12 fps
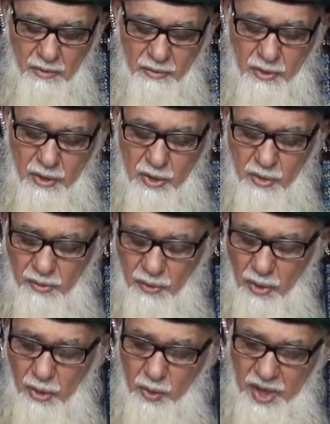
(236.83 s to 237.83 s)
first of
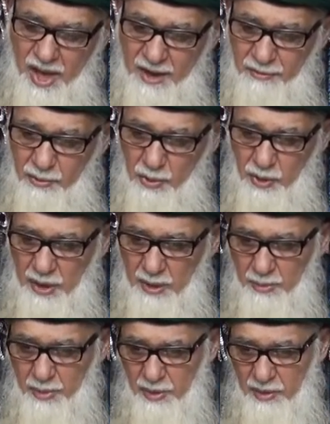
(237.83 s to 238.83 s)
all, we have to
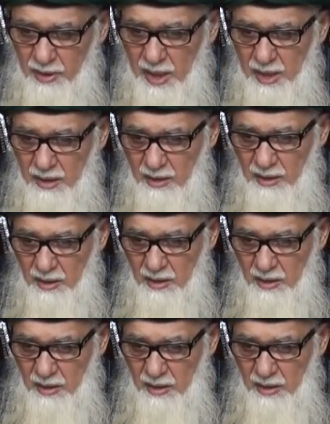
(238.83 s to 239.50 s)
keep their